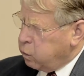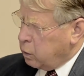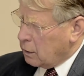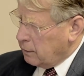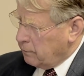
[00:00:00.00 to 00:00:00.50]

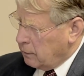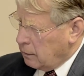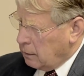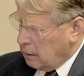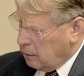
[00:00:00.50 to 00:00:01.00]
whatever
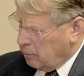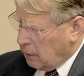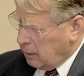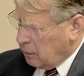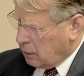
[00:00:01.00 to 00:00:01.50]
it
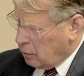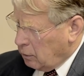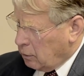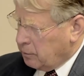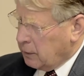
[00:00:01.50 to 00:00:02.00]
might be
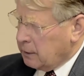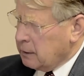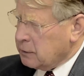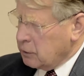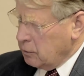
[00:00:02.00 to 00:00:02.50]
called, but
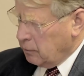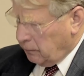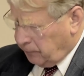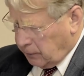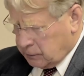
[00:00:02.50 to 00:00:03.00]
assume the
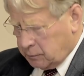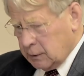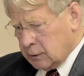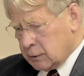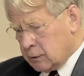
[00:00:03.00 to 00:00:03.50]
First
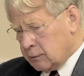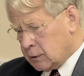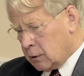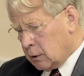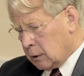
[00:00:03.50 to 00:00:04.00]
Minister of
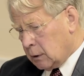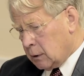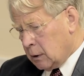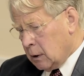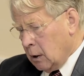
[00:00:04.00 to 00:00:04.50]
Scotland,
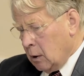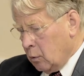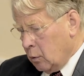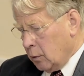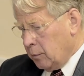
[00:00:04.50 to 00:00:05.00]

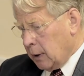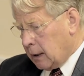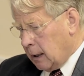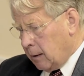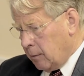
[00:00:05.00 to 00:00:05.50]
would
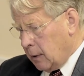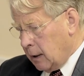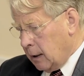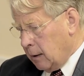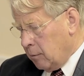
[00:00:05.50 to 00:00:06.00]
become
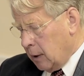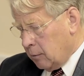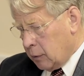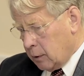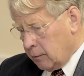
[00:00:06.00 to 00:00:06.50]
a
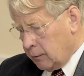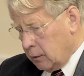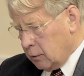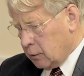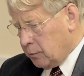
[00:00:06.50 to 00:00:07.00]
member of the
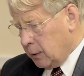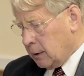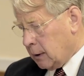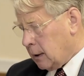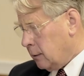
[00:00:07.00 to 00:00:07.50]

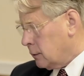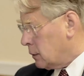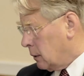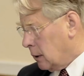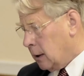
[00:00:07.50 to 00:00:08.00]
European
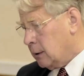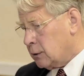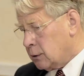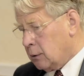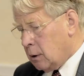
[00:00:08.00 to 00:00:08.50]
Council, and
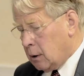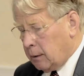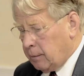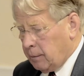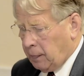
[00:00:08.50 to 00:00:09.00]
so on.